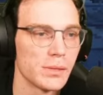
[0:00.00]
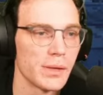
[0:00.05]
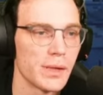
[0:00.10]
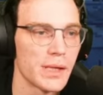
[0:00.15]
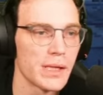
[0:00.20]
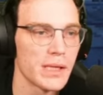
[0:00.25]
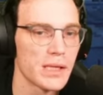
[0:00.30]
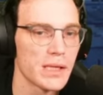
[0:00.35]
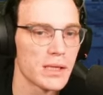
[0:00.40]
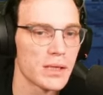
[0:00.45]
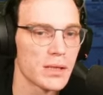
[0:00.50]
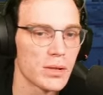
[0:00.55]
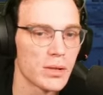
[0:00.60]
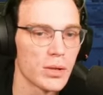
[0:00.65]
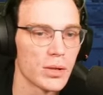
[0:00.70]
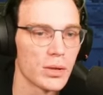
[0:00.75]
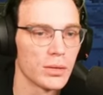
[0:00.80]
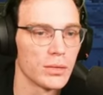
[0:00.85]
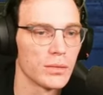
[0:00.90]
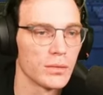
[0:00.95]
This is
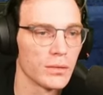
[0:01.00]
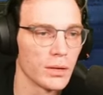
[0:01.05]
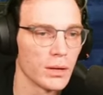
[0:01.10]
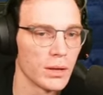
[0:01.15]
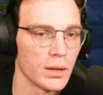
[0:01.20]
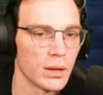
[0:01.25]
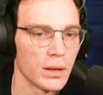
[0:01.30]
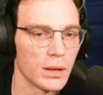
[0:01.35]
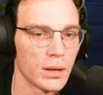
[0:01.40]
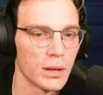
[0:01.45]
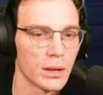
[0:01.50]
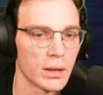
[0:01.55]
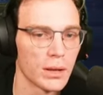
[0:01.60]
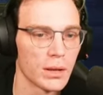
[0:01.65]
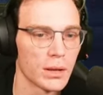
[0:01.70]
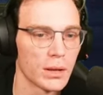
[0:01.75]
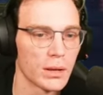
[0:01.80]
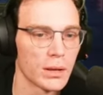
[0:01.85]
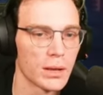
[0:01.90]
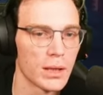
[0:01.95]
good, right?
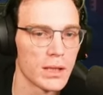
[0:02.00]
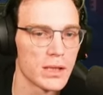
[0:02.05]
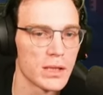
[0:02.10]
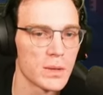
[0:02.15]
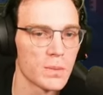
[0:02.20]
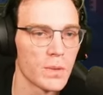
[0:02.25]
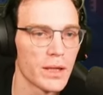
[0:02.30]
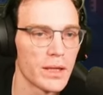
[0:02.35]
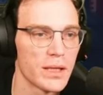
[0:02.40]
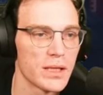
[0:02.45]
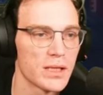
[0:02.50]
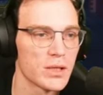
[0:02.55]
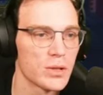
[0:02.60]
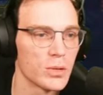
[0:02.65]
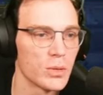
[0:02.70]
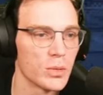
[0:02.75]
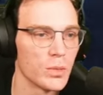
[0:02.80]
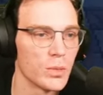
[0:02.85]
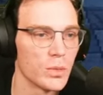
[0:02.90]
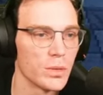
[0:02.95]
This is where this door